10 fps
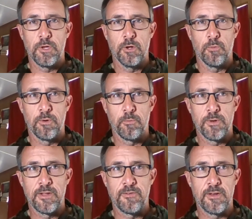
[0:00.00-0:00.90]
When we
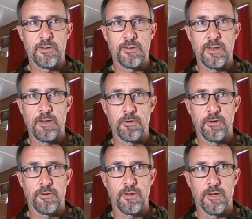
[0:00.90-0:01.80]
live in a day
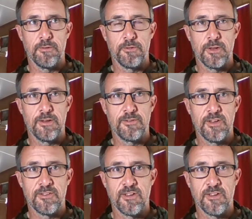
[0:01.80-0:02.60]
where the United States